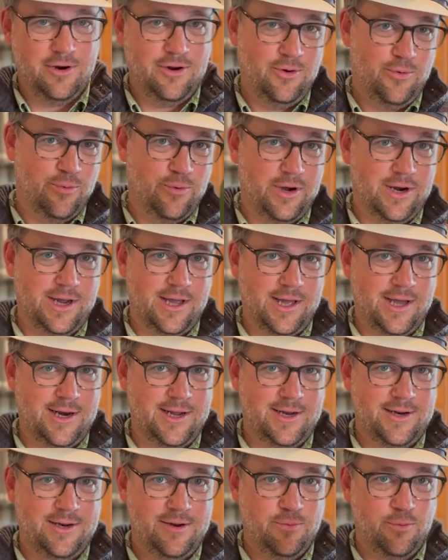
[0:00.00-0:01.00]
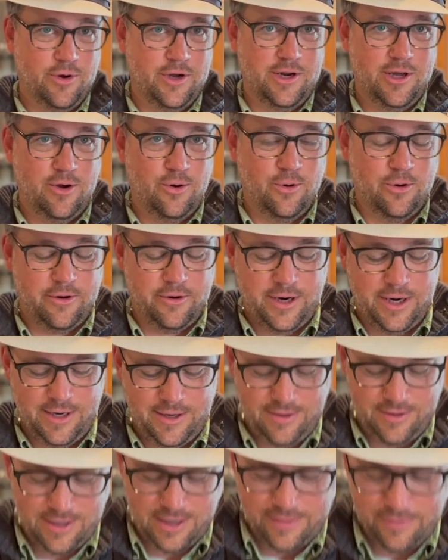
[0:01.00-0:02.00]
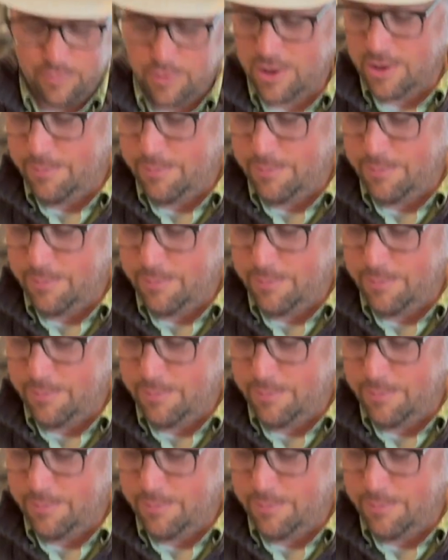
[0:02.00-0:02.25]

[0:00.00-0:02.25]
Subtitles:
We're gonna cut it, we're gonna quarter it, and then we're gonna